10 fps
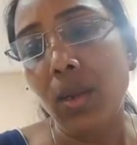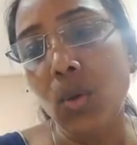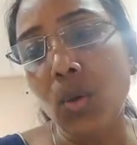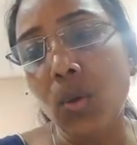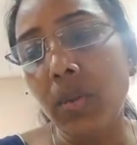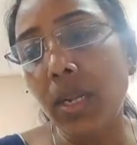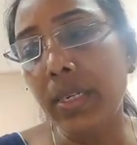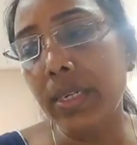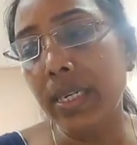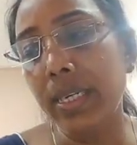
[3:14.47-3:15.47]

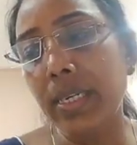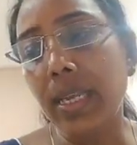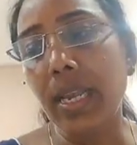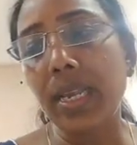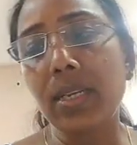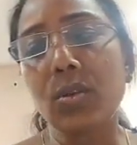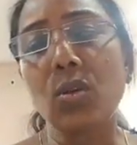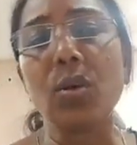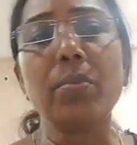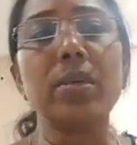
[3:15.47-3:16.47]
global trade and
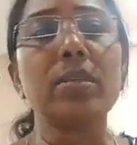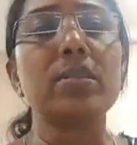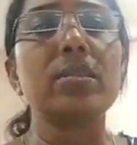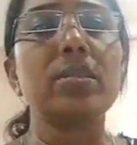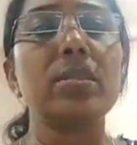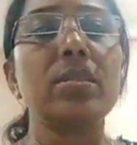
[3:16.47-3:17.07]
commerce.